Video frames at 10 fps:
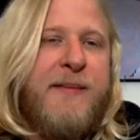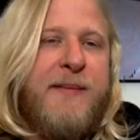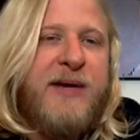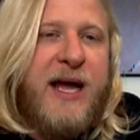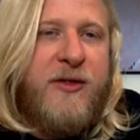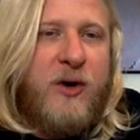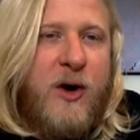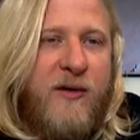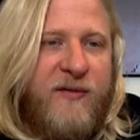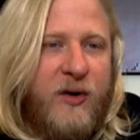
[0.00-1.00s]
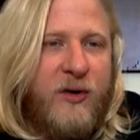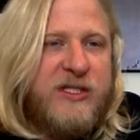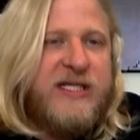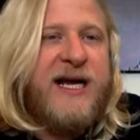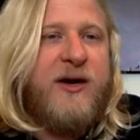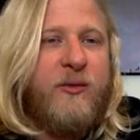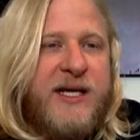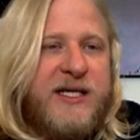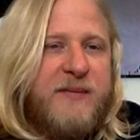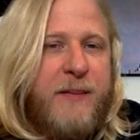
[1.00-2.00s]
came together over Second
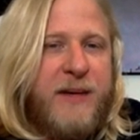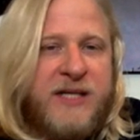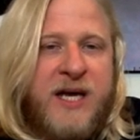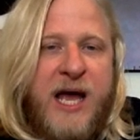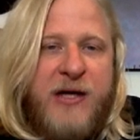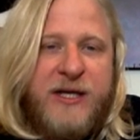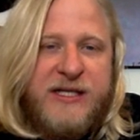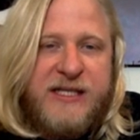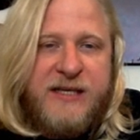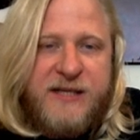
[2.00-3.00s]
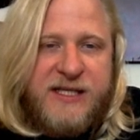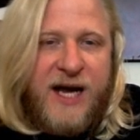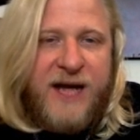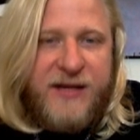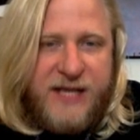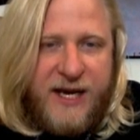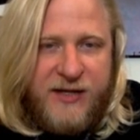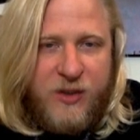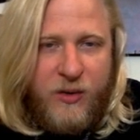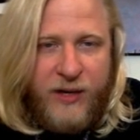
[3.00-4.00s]
Rights Amendments, and you can see the sign this guy is
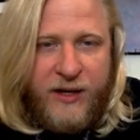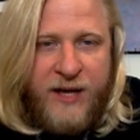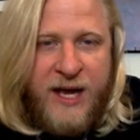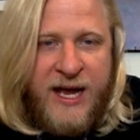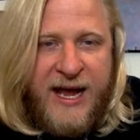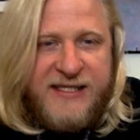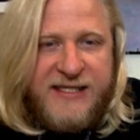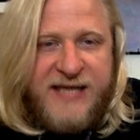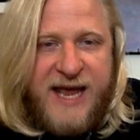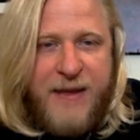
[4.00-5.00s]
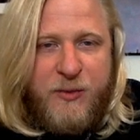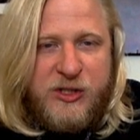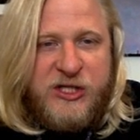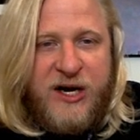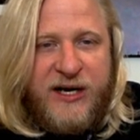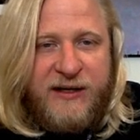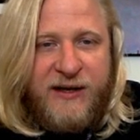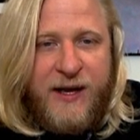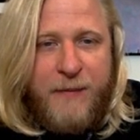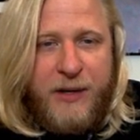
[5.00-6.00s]
holding. His name was Duncan
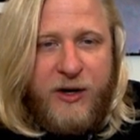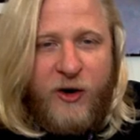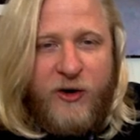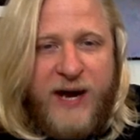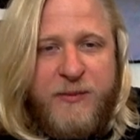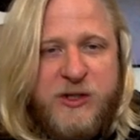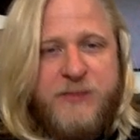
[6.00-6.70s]
Lemp. Her name was